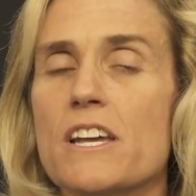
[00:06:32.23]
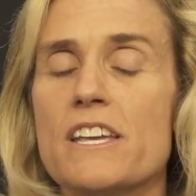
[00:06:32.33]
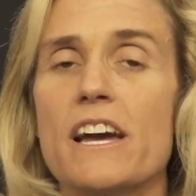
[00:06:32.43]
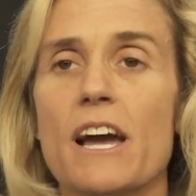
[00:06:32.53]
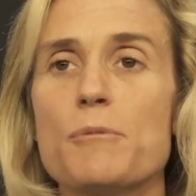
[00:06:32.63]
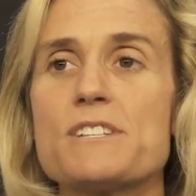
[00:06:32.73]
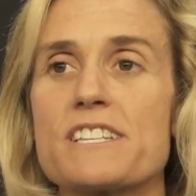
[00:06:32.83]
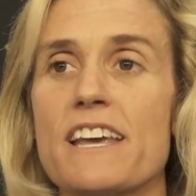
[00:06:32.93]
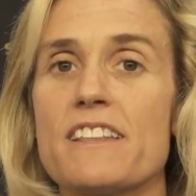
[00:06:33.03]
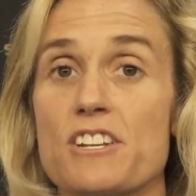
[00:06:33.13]
Yeah, I would
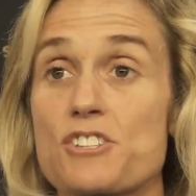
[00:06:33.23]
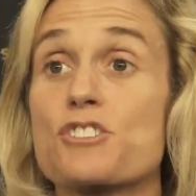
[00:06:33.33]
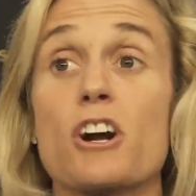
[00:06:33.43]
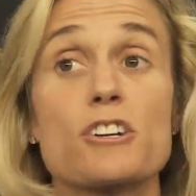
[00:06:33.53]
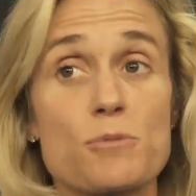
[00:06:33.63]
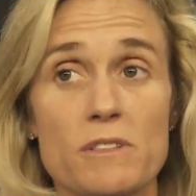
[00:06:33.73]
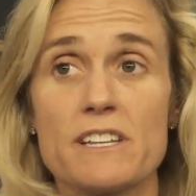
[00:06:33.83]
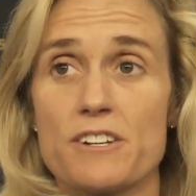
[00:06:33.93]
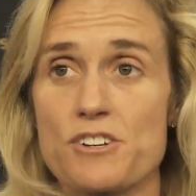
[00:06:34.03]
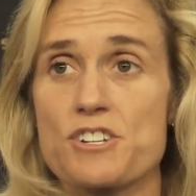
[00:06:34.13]
say that it starts with
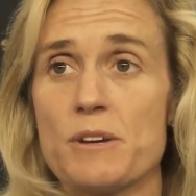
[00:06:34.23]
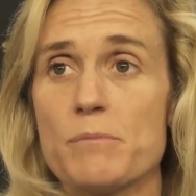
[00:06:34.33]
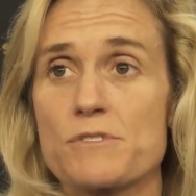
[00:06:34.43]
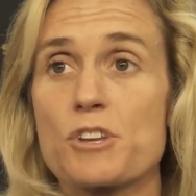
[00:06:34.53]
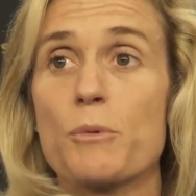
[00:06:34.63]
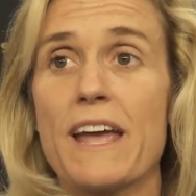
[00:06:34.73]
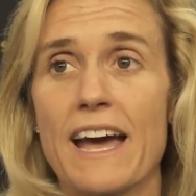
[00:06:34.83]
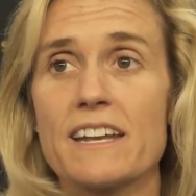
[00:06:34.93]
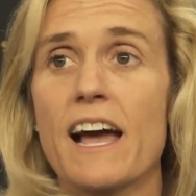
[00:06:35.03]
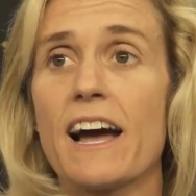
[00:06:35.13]
leadership. So we
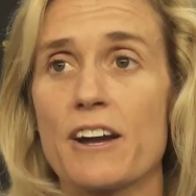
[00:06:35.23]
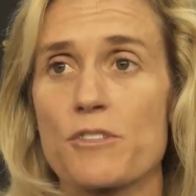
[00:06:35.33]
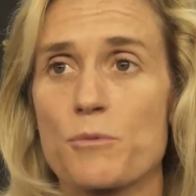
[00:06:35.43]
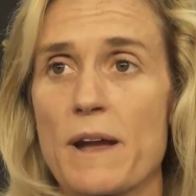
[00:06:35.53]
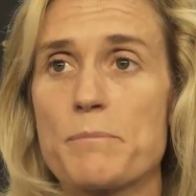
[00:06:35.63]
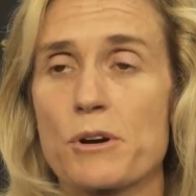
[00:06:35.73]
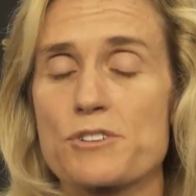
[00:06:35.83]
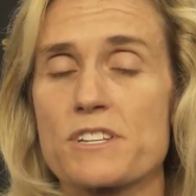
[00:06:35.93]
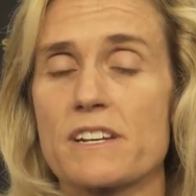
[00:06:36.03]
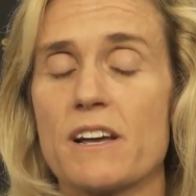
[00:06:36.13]
had to hire the right
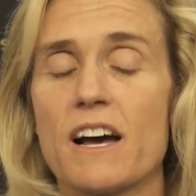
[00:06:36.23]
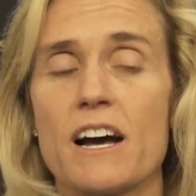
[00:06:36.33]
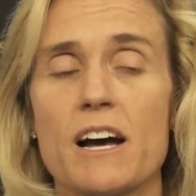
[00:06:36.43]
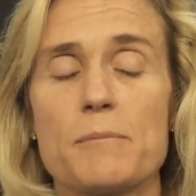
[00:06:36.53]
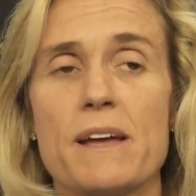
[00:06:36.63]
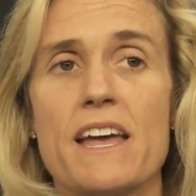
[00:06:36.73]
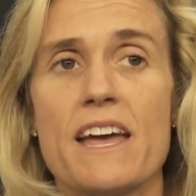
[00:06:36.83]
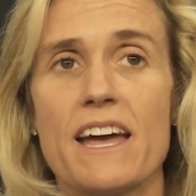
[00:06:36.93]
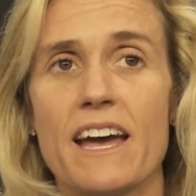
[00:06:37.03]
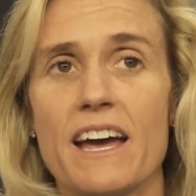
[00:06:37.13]
person,
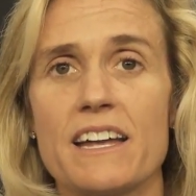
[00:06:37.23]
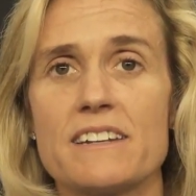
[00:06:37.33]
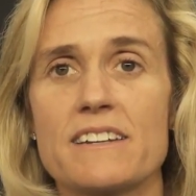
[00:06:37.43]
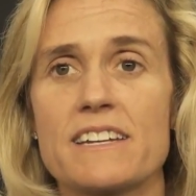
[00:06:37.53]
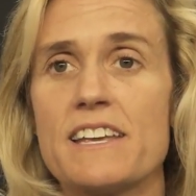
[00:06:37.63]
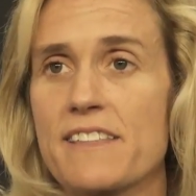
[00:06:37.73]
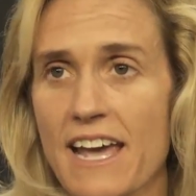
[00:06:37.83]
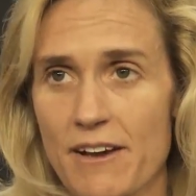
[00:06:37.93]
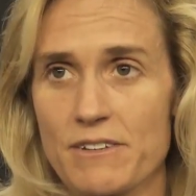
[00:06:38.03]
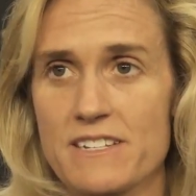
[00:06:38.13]
and Keith
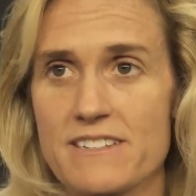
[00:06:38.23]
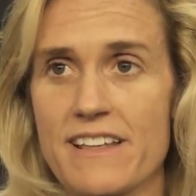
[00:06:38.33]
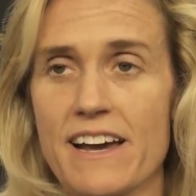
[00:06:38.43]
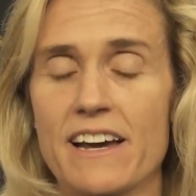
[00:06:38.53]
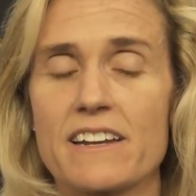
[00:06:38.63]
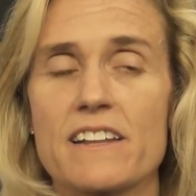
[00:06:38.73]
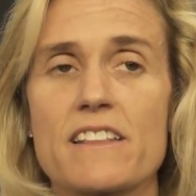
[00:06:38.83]
Gavin is that.